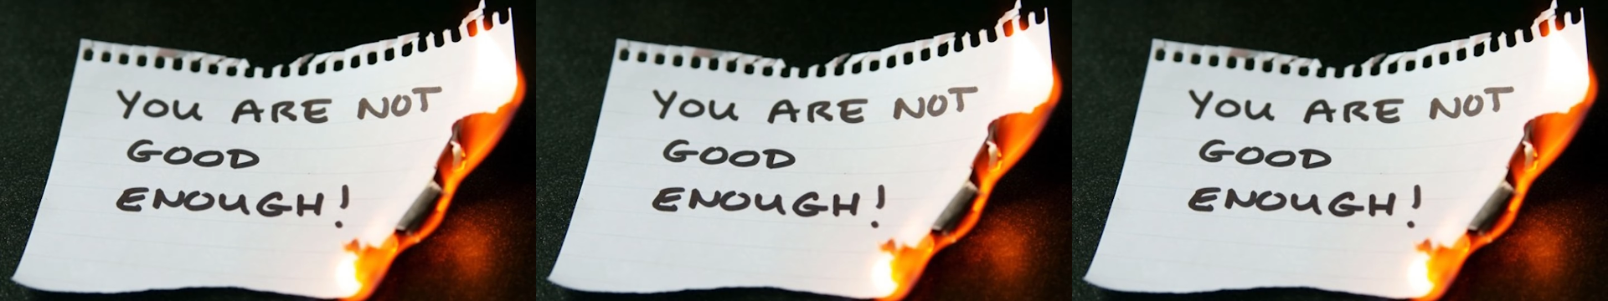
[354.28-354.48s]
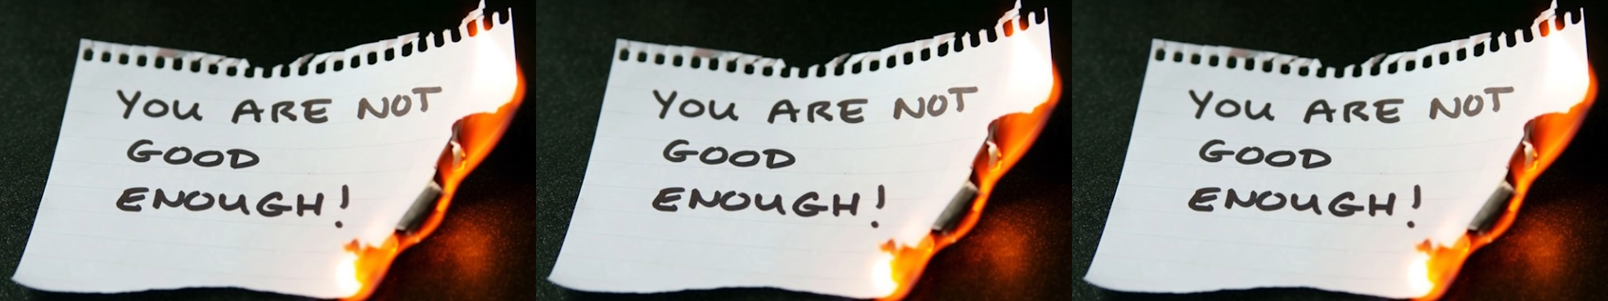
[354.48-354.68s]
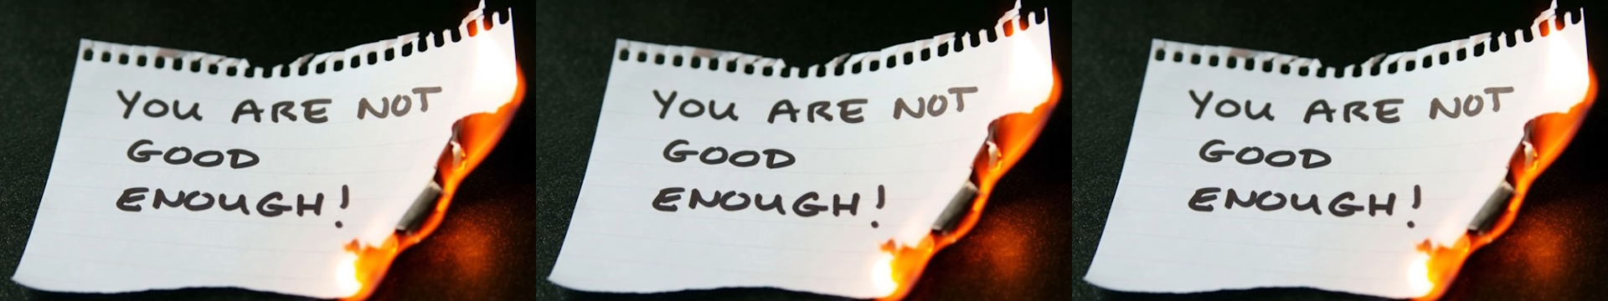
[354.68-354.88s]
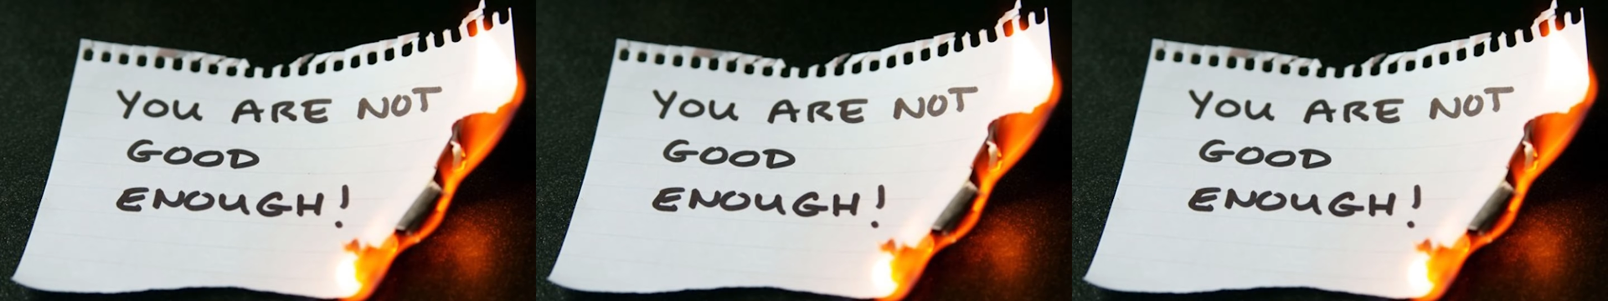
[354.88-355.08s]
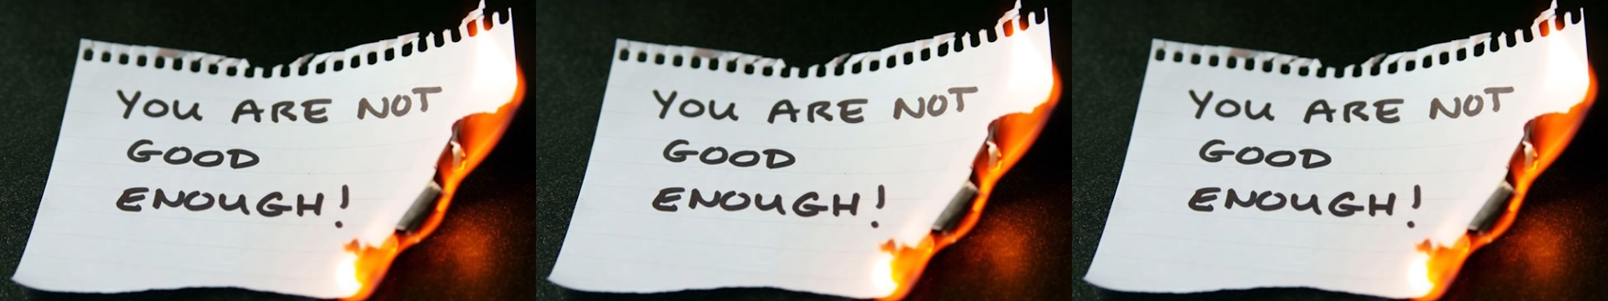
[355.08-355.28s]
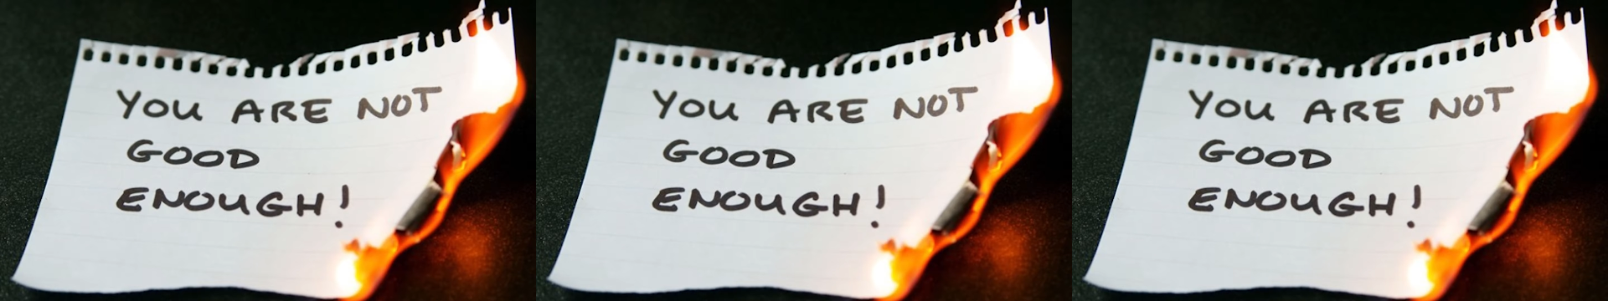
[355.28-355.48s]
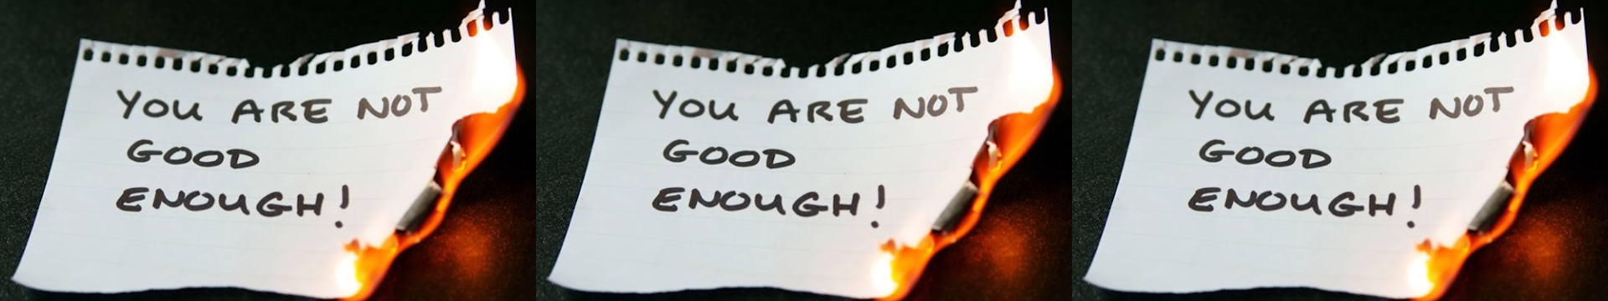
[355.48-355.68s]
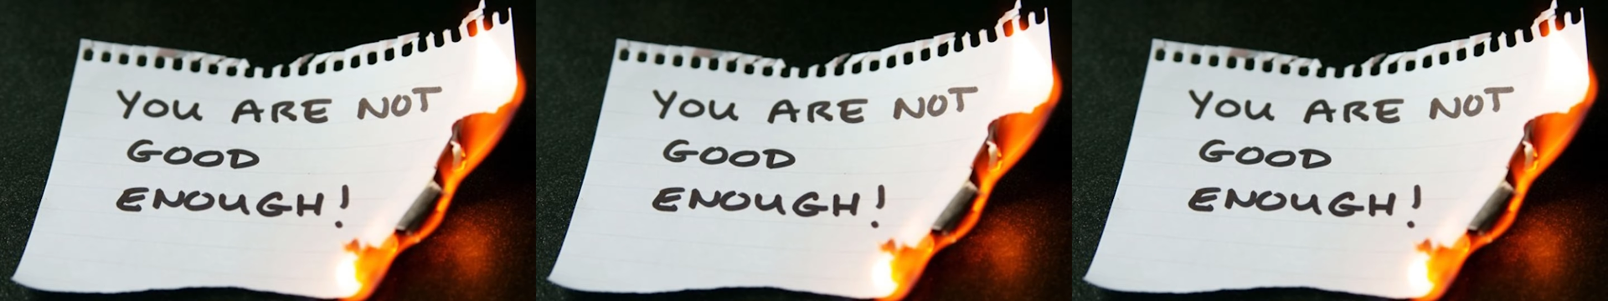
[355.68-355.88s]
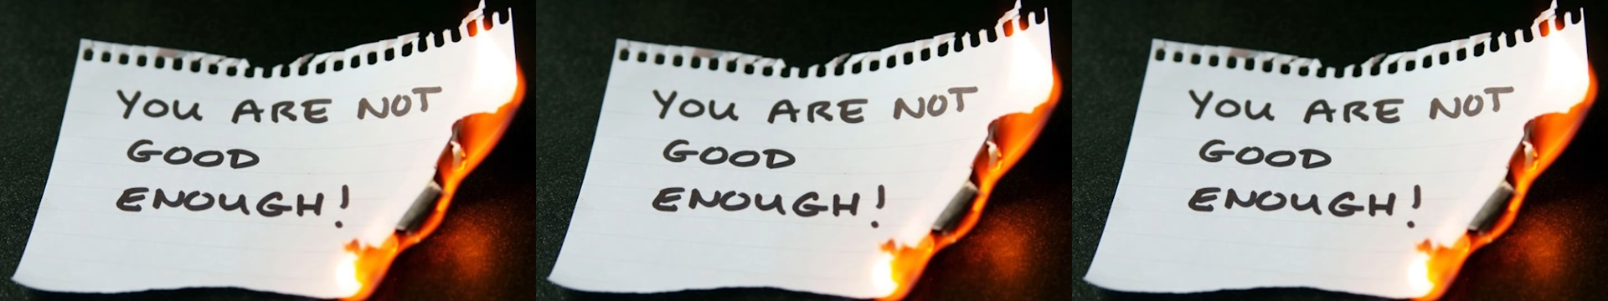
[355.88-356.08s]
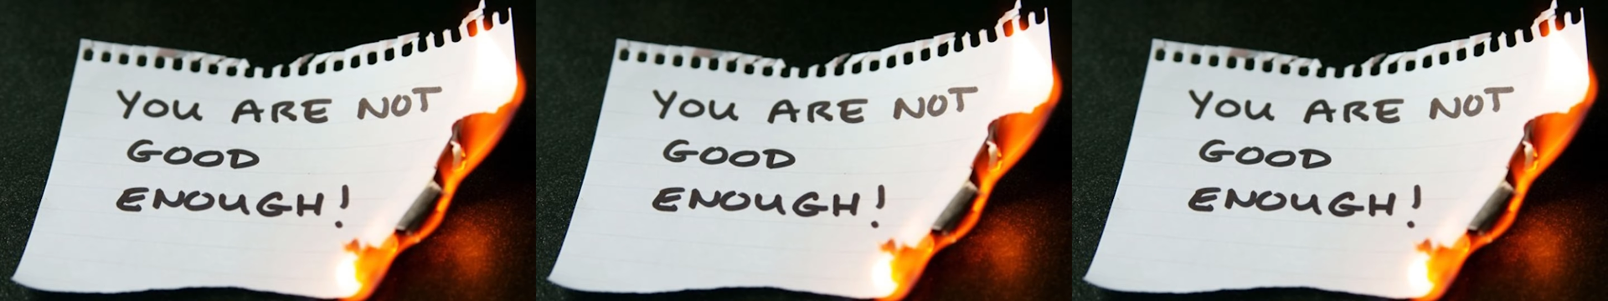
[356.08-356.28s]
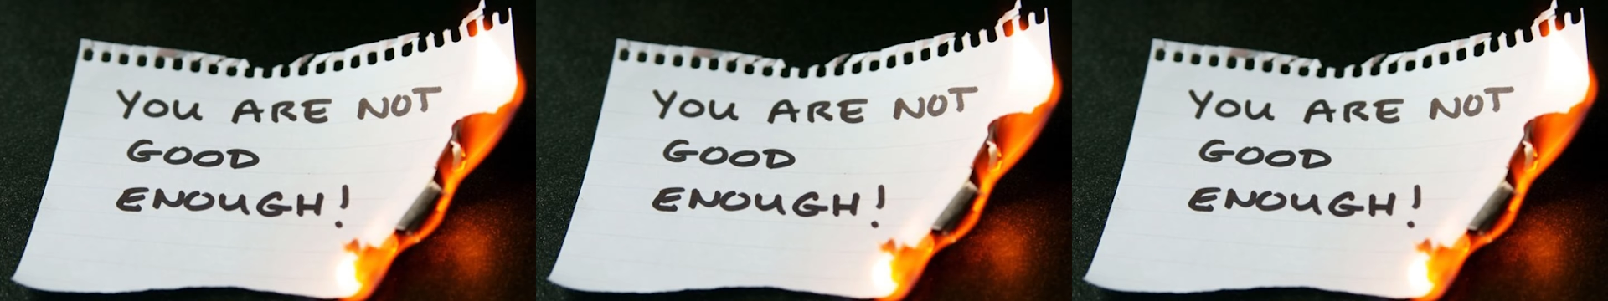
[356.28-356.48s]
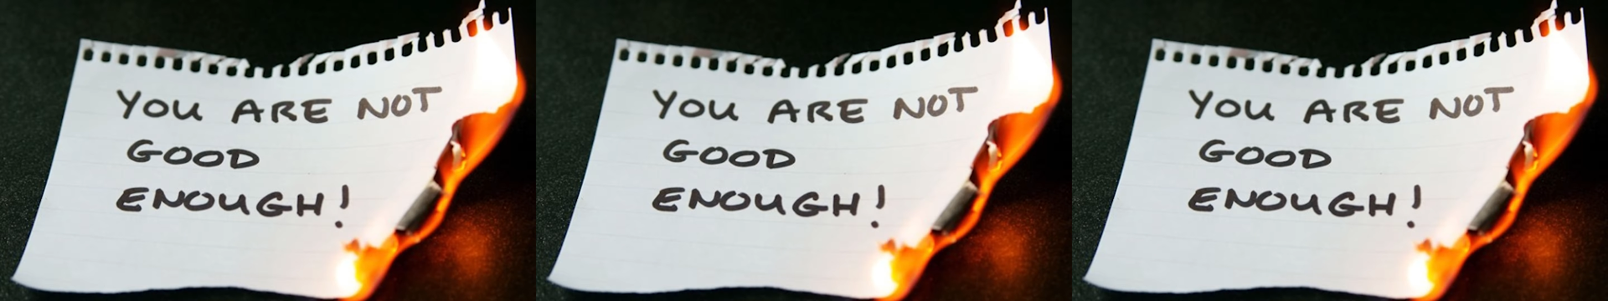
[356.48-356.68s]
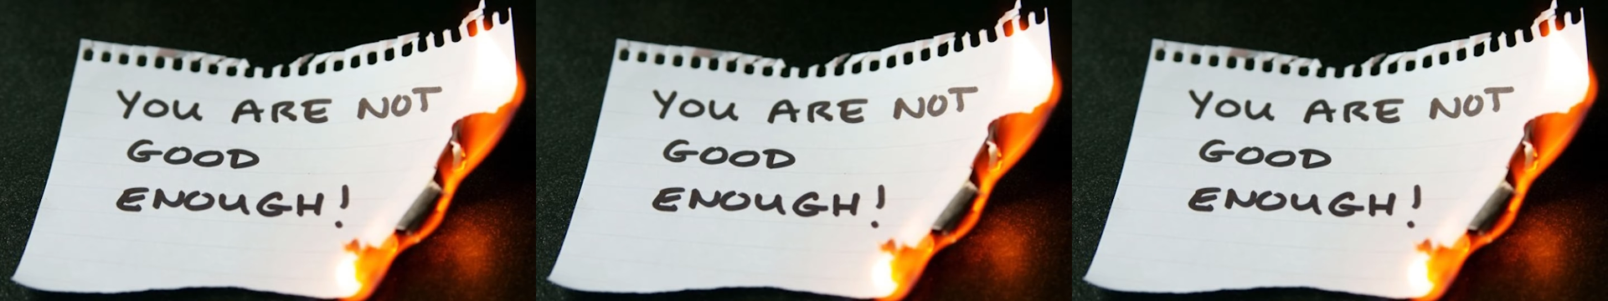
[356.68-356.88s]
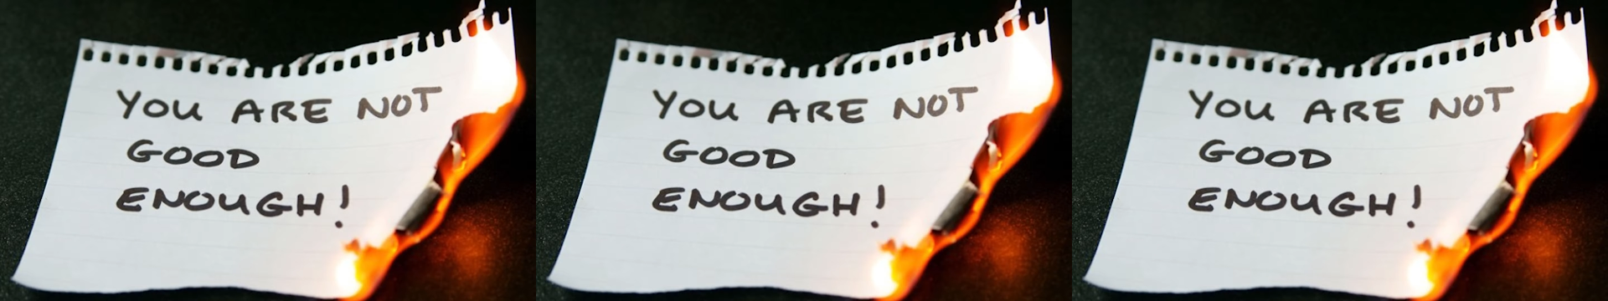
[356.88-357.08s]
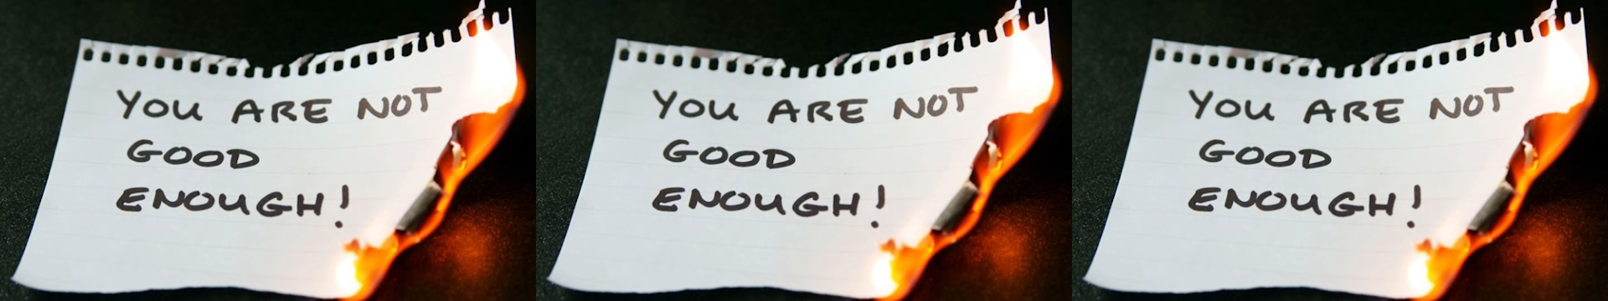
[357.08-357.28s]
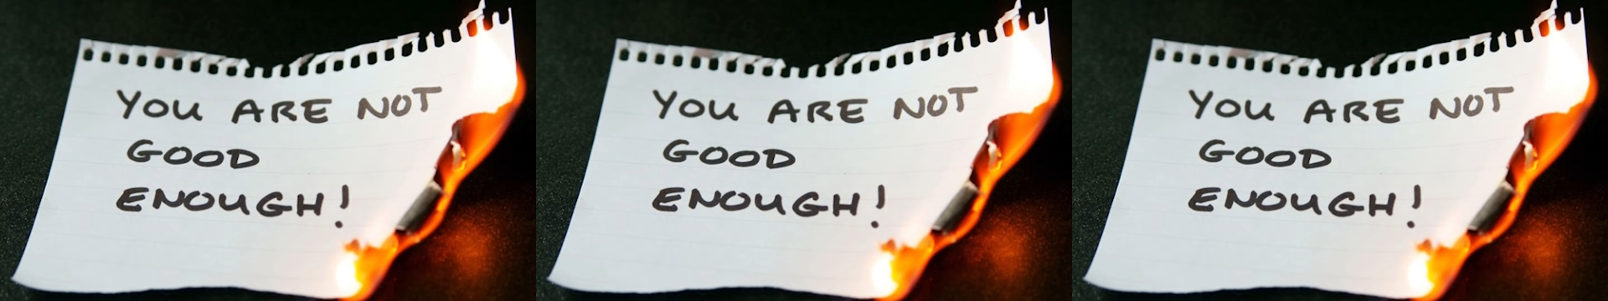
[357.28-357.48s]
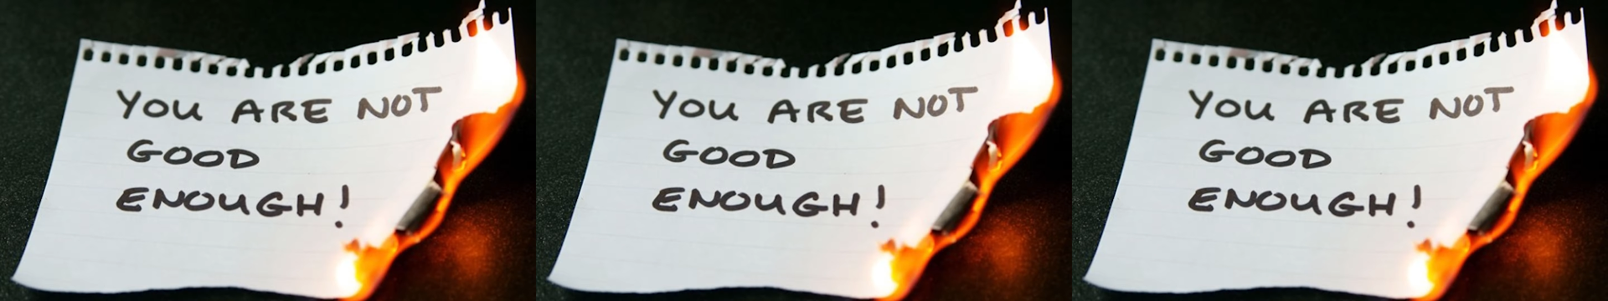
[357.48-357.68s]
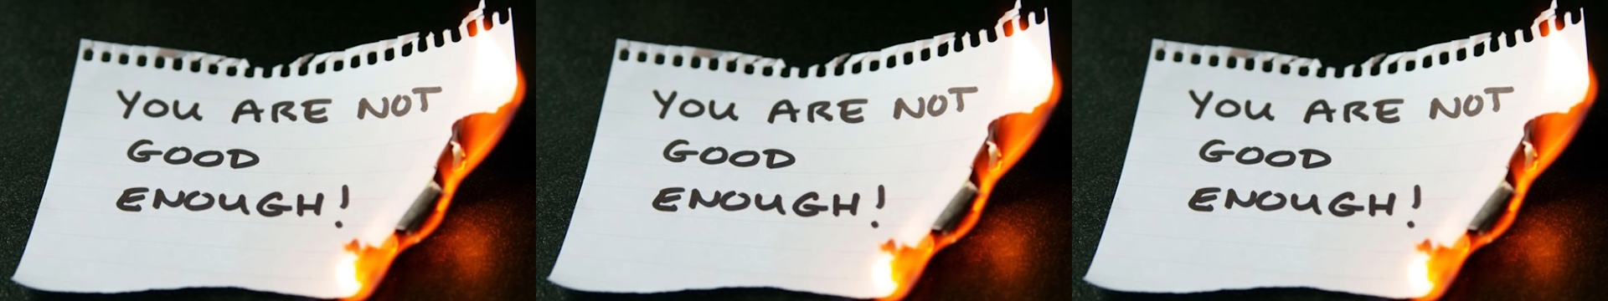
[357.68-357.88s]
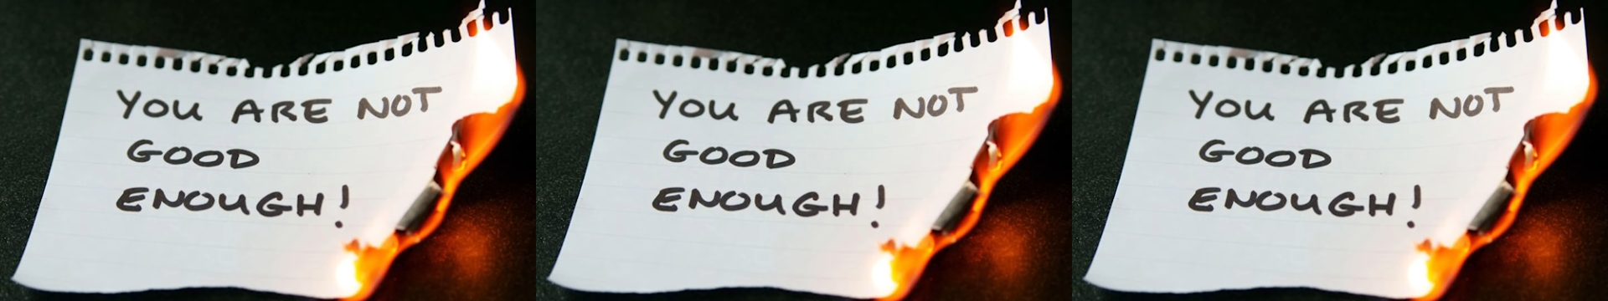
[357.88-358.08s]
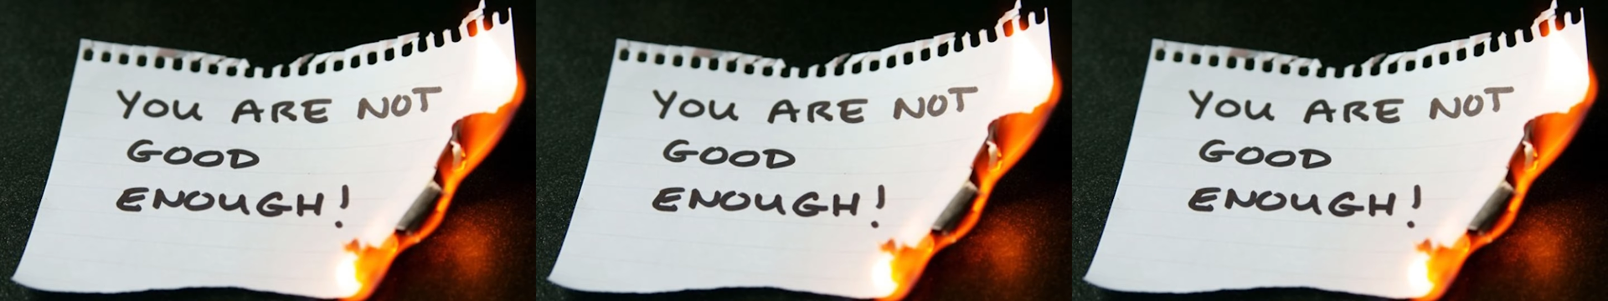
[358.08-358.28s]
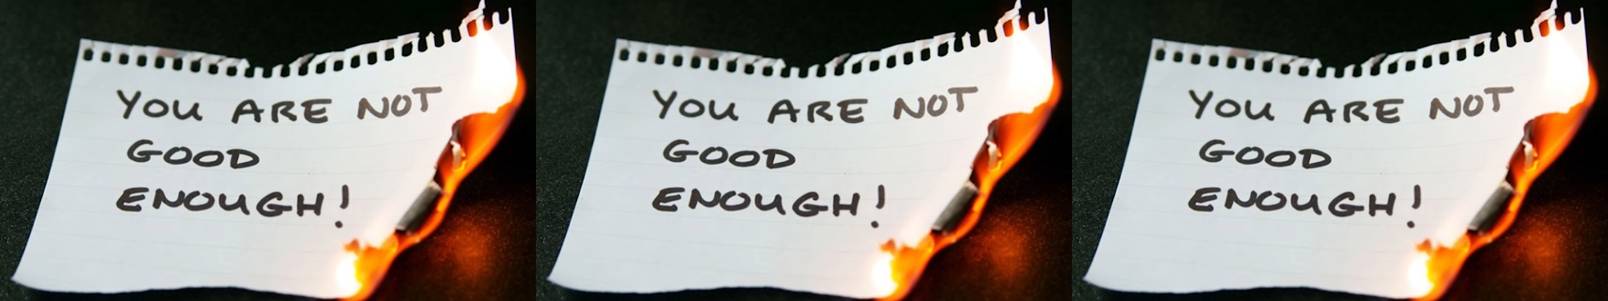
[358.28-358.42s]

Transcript: (no speaker visible)